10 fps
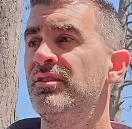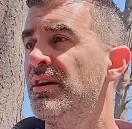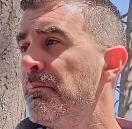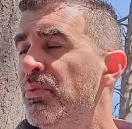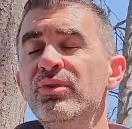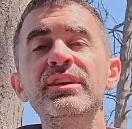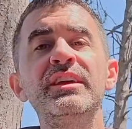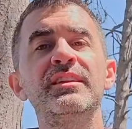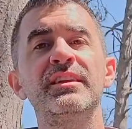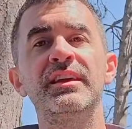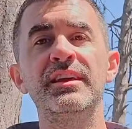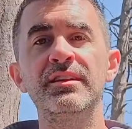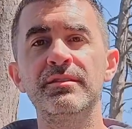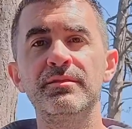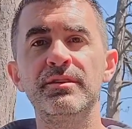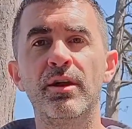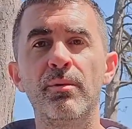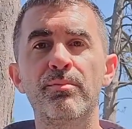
completely, you know,